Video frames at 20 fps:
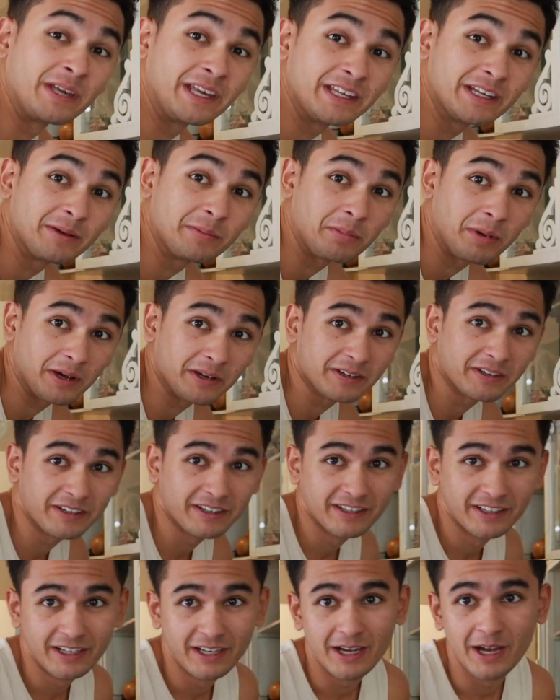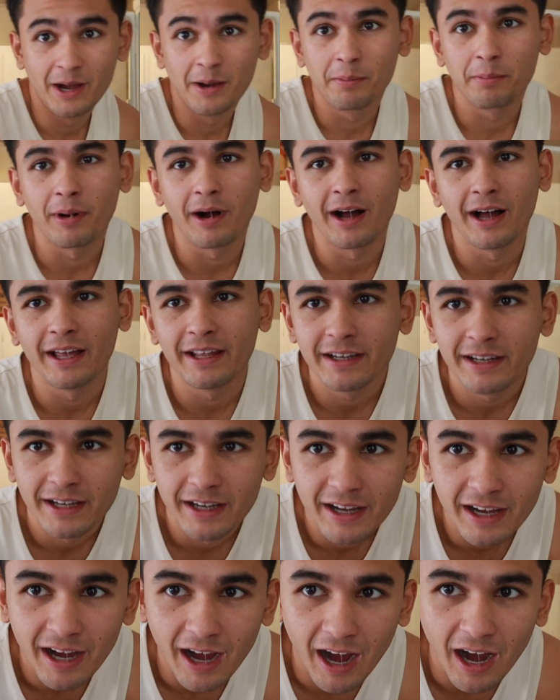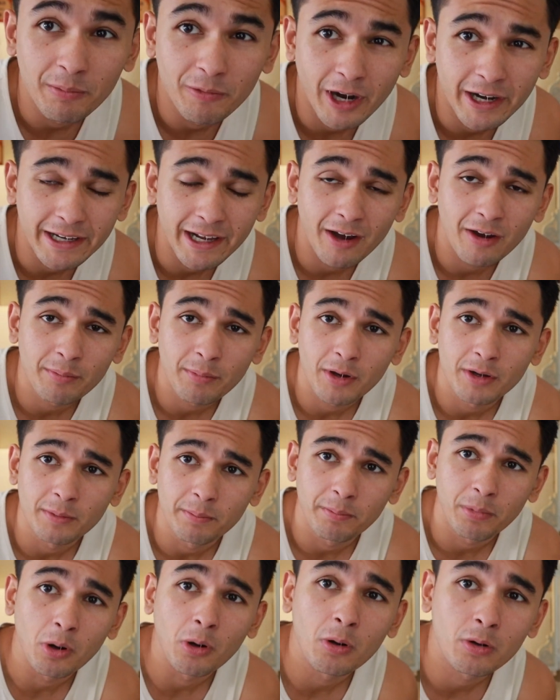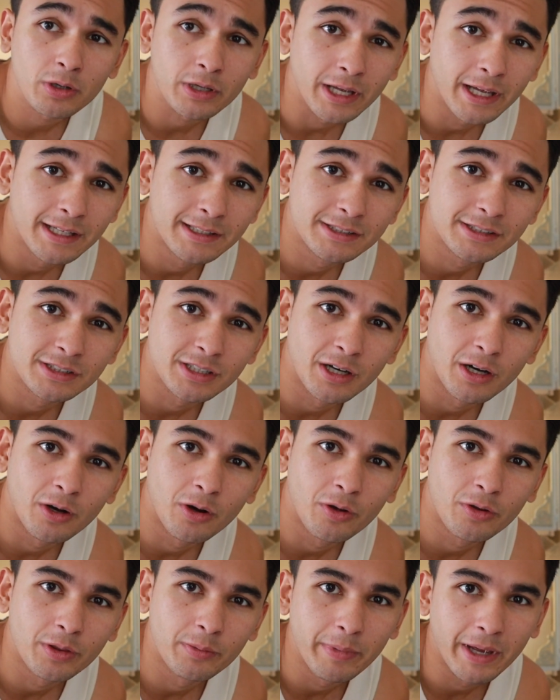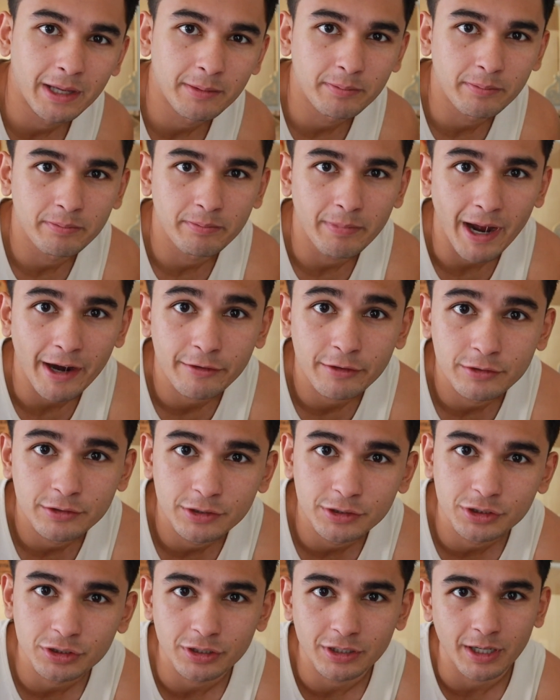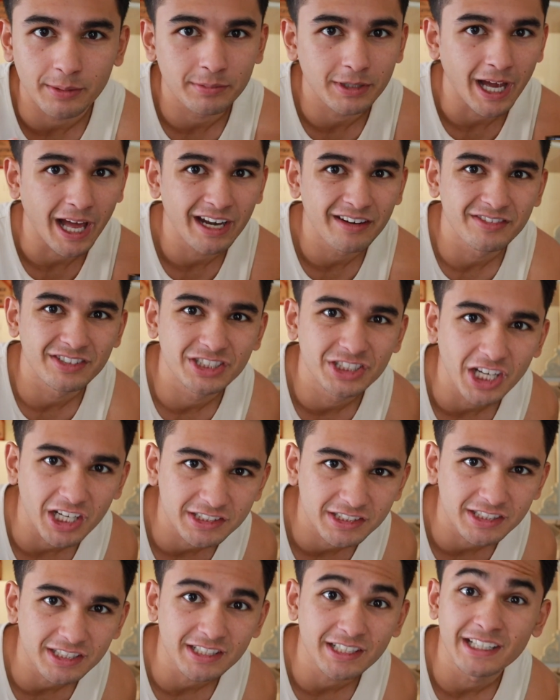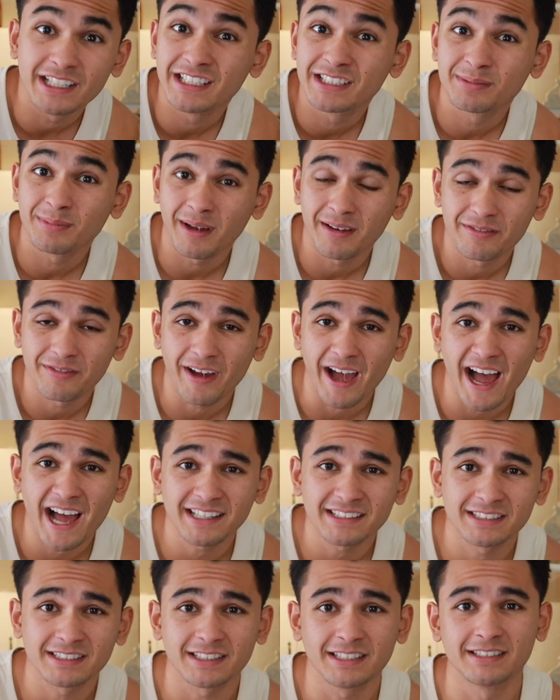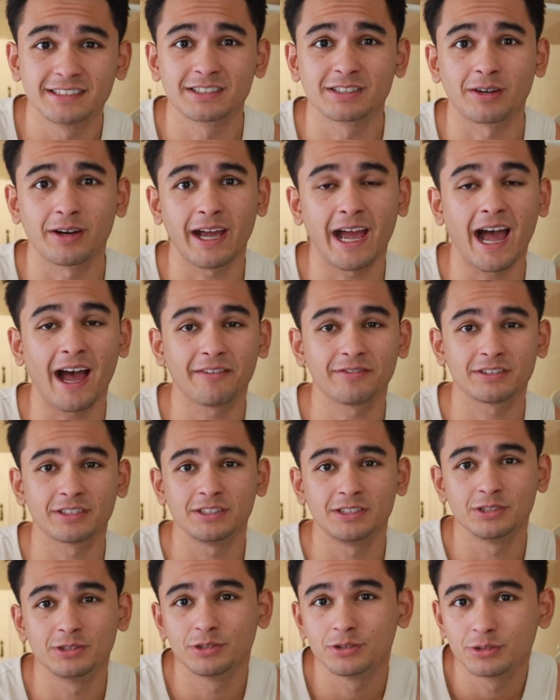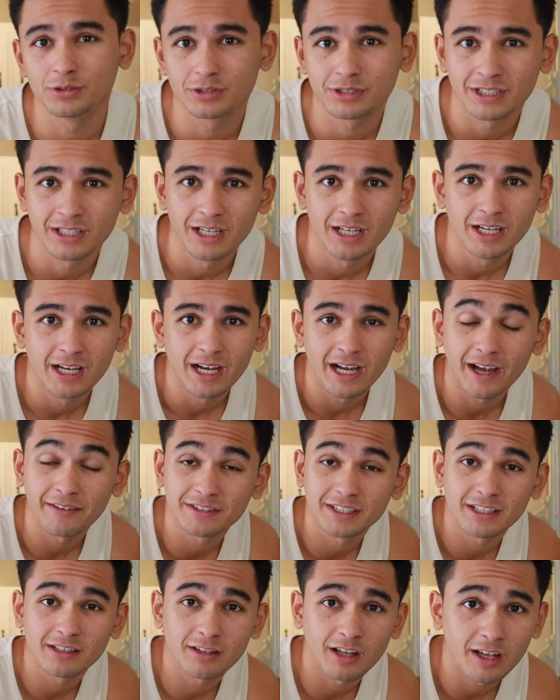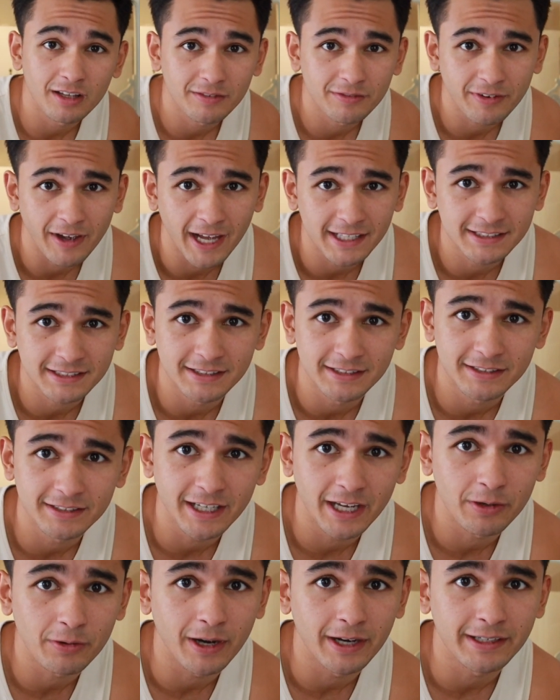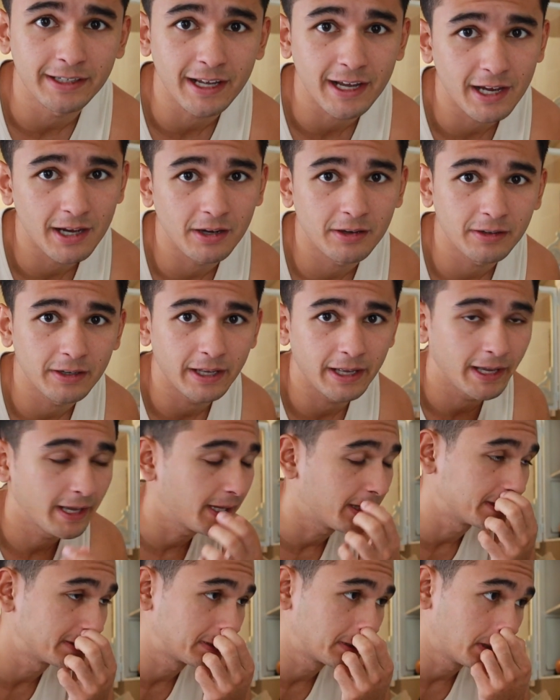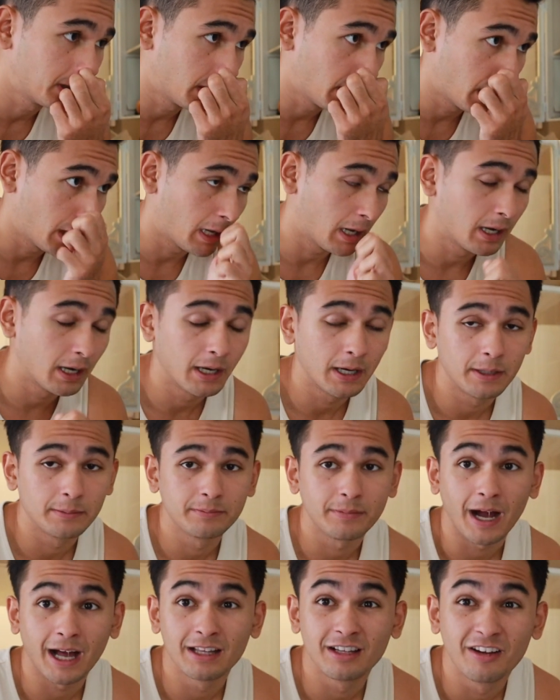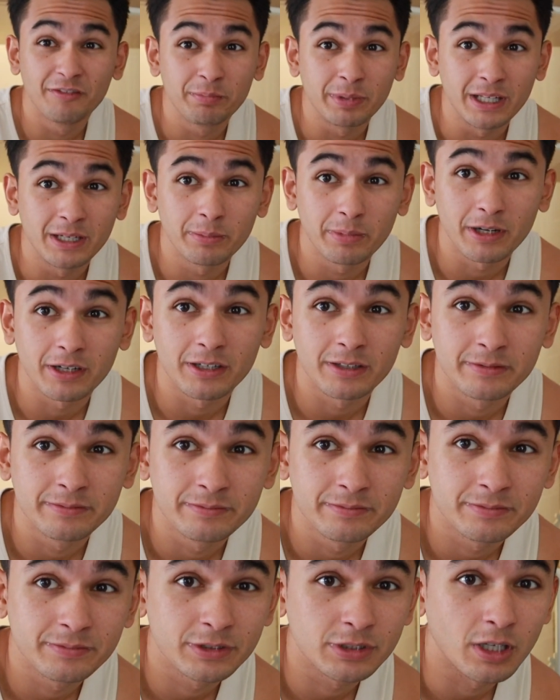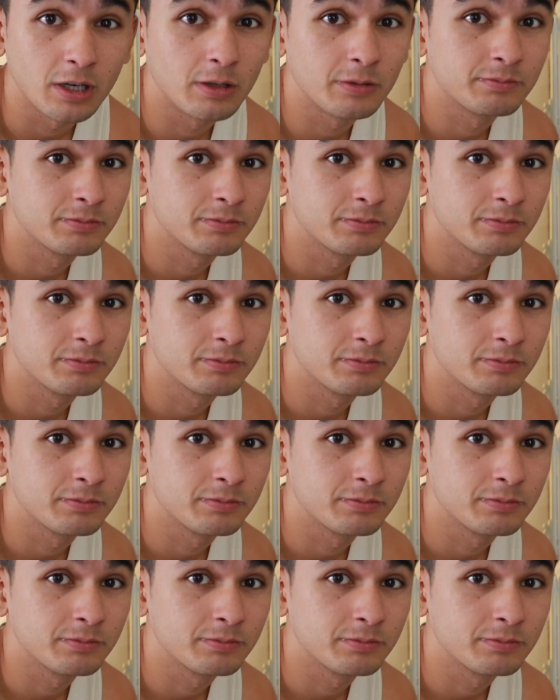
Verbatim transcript: peanut butter, but I'm right now I'm on a bulk and so the main macronutrient I'm kind of adjusting is my fats and so I have to use, have to eat a lot of fats in the day right now and um, I love peanut butter, so.